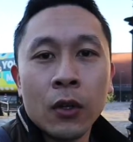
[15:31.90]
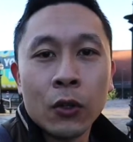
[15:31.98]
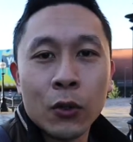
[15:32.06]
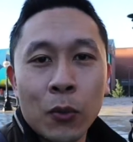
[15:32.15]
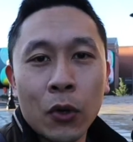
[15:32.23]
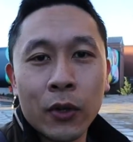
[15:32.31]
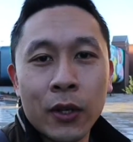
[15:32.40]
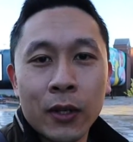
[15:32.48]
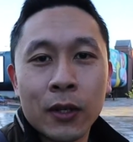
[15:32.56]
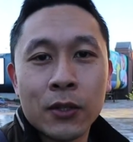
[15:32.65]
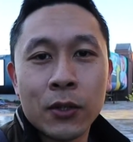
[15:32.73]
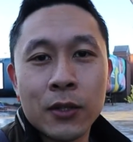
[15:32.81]
Good
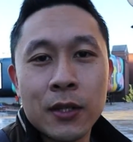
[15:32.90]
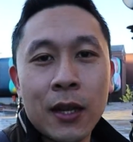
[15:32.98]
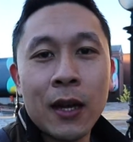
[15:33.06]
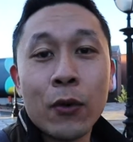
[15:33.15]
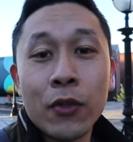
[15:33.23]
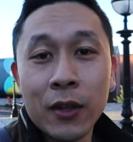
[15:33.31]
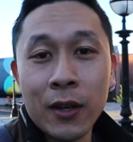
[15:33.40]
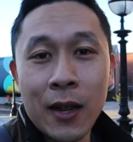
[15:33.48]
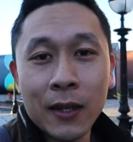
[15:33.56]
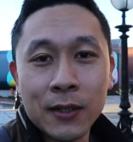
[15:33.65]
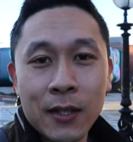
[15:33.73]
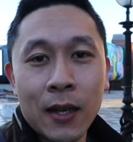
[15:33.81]
morning, so it's now the
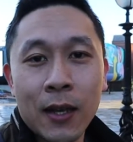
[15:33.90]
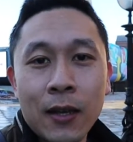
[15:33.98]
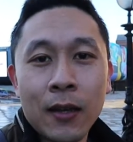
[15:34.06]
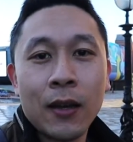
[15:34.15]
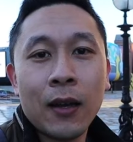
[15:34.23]
next day,